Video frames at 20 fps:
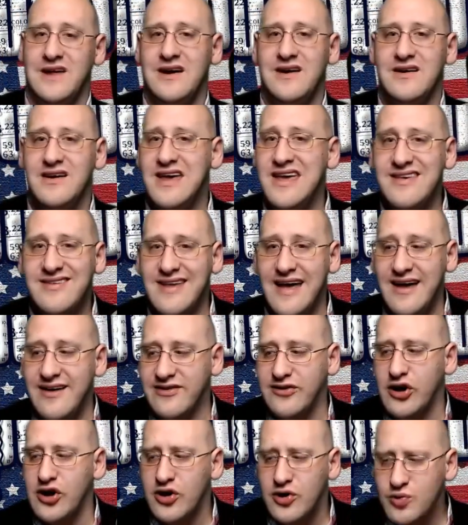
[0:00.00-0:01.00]
he says,
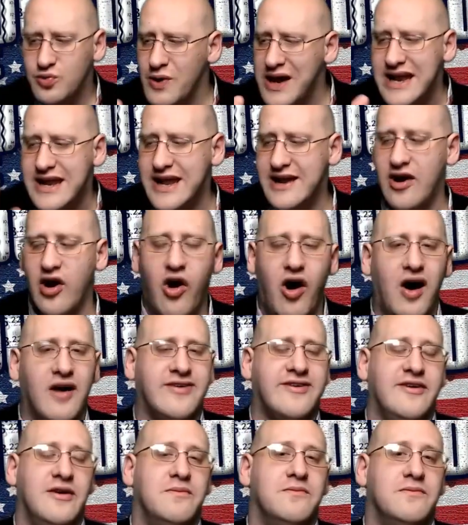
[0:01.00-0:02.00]
we did
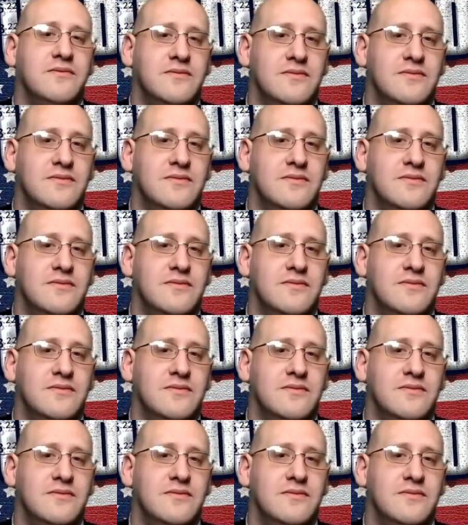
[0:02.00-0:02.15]
awesome.